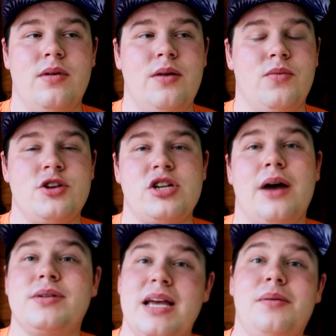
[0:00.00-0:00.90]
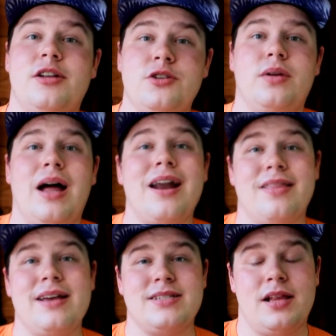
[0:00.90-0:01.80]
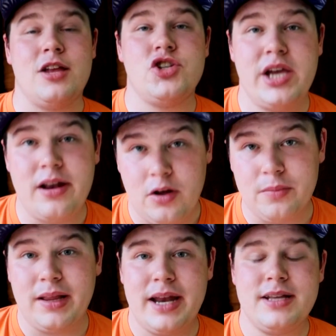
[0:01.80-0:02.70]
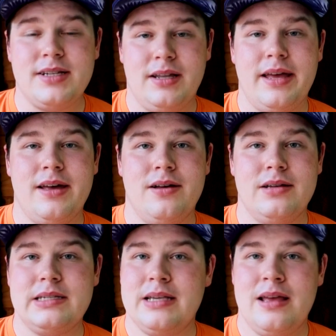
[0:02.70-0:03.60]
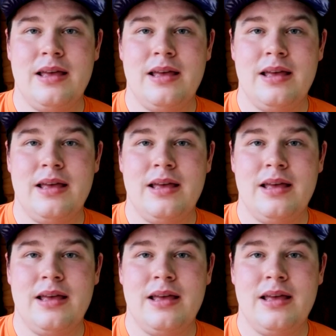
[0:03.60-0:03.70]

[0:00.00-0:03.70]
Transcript: in which I was able to do a lot of things on the channel relating to Legos.